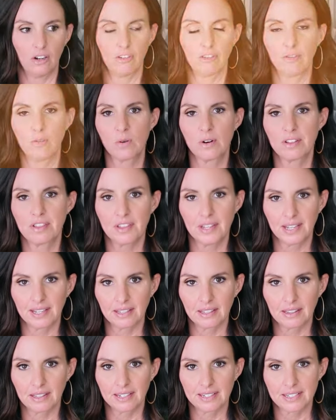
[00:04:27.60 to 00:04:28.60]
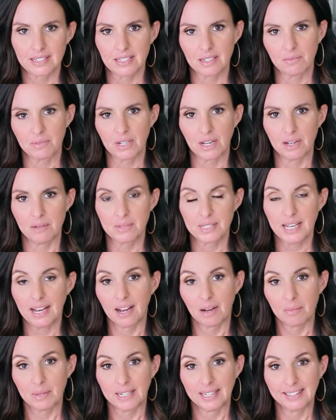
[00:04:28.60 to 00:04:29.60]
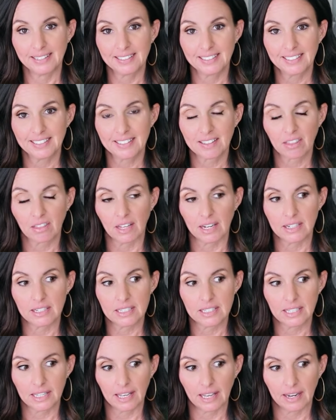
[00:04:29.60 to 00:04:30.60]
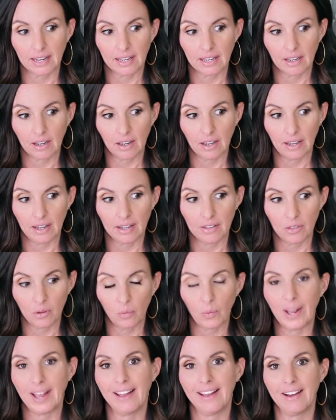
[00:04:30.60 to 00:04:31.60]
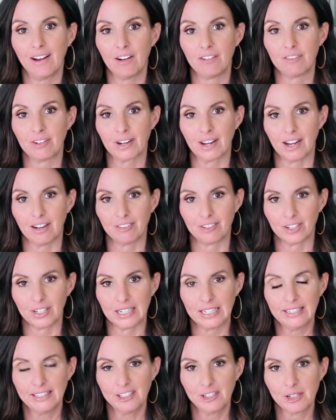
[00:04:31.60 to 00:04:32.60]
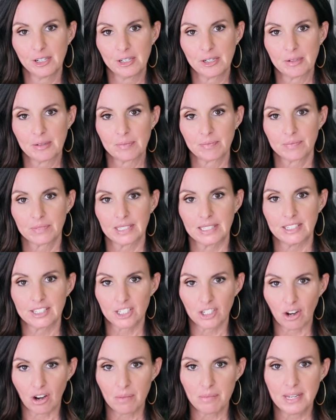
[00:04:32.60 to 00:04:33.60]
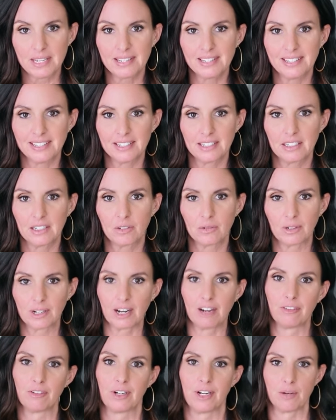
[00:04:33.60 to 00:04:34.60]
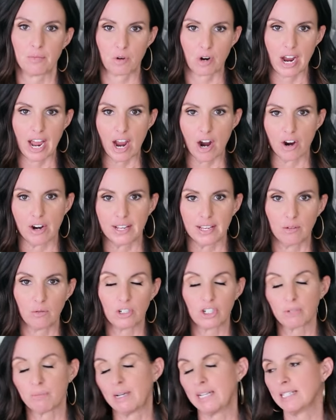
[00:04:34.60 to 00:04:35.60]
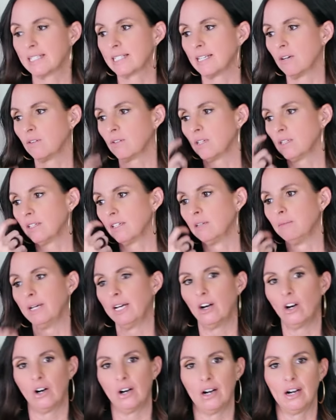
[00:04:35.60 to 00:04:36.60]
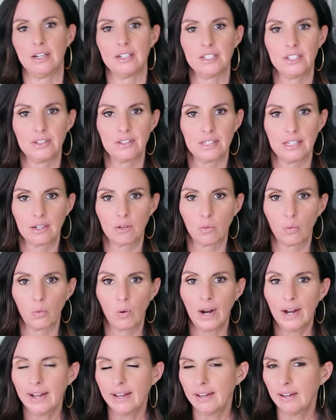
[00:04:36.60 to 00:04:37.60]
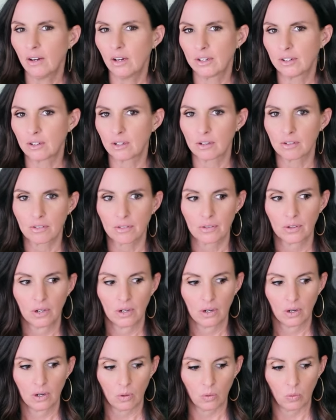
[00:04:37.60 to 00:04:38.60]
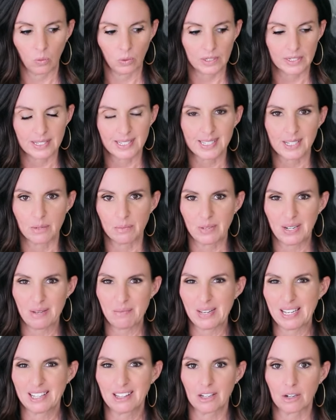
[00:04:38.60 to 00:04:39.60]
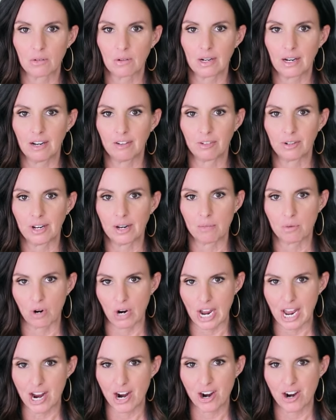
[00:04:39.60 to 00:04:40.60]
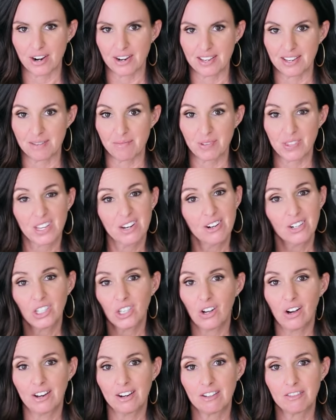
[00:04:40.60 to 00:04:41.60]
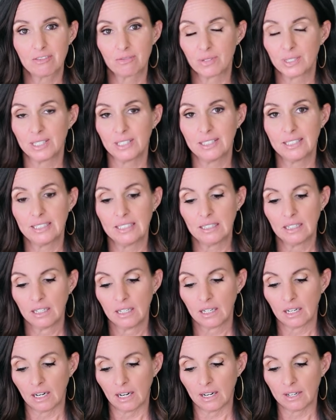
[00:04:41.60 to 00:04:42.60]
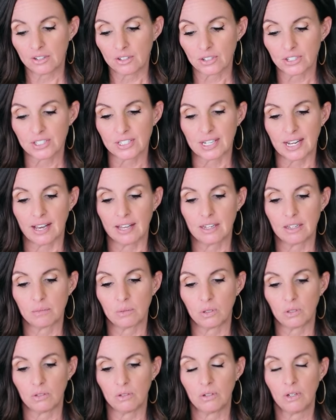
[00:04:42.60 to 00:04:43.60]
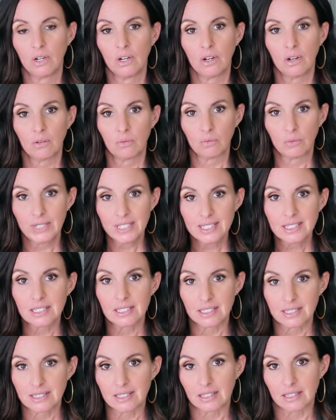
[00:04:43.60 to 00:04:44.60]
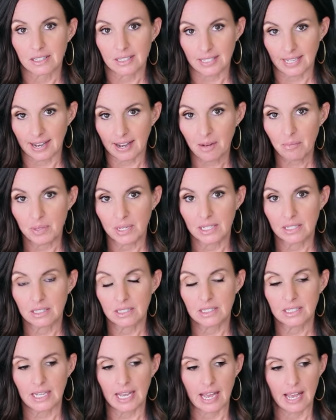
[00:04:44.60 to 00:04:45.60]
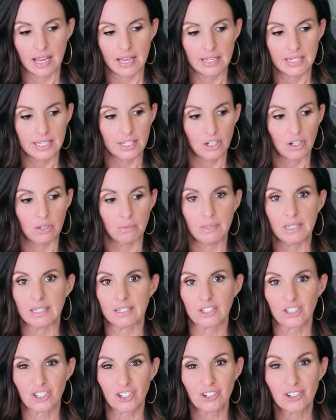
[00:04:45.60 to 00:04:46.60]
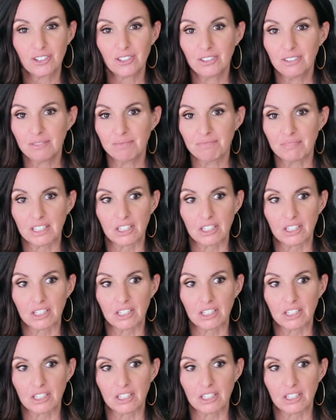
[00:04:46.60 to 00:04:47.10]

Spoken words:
A fourth thing that is sometimes happening that is getting in the way of recovery is not making recovery a priority, which might sound a little bit odd. You think, why on earth wouldn't somebody make their recovery a priority? But there are a lot of really understandable reasons that this happens. And it could be external.